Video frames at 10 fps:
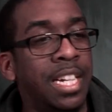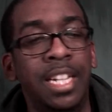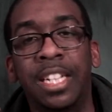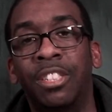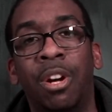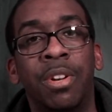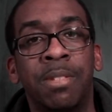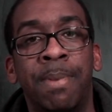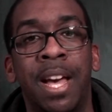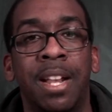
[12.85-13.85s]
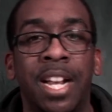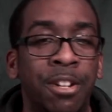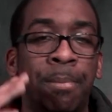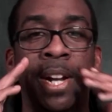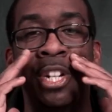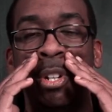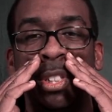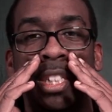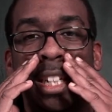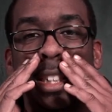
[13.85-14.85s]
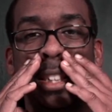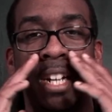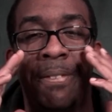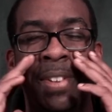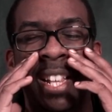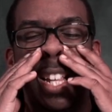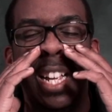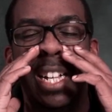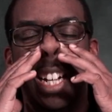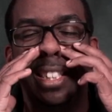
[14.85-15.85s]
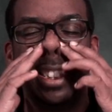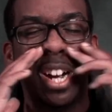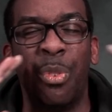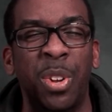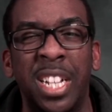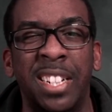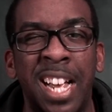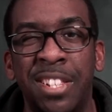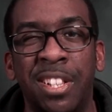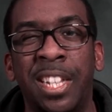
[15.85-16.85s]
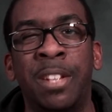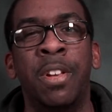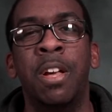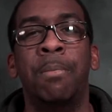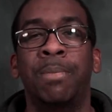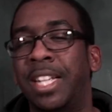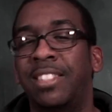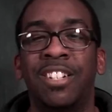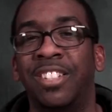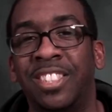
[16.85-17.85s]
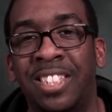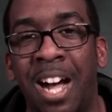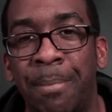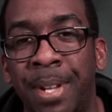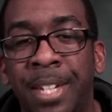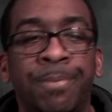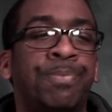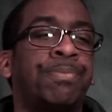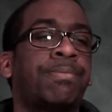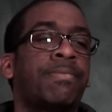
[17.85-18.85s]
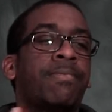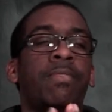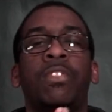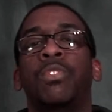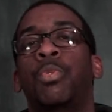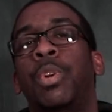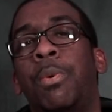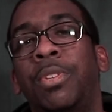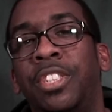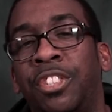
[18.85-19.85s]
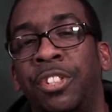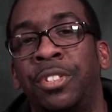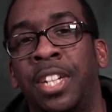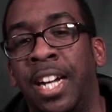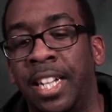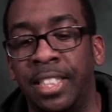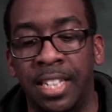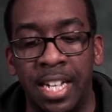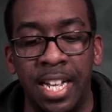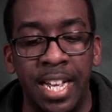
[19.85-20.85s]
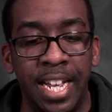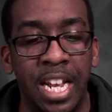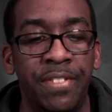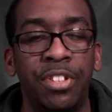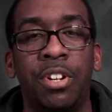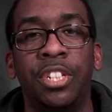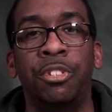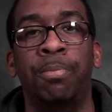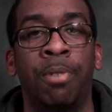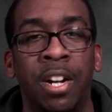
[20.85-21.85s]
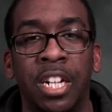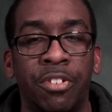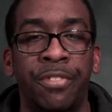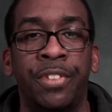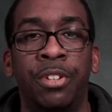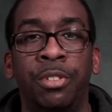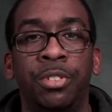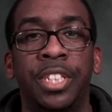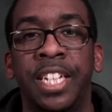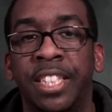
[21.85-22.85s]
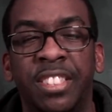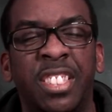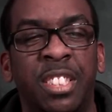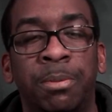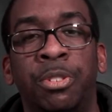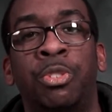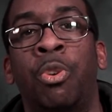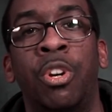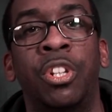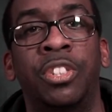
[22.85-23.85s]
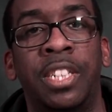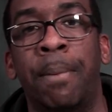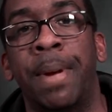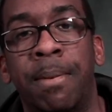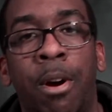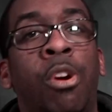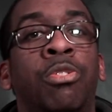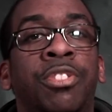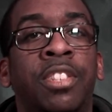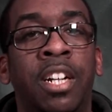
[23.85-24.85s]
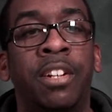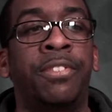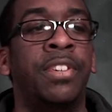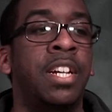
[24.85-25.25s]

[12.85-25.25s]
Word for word: it's always bad. I know my nose is kind of stuffy. I sound really nasally, but that's not going to stop me. What I want to show you guys, even though I do product reviews and some tutorials and I make my own stuff,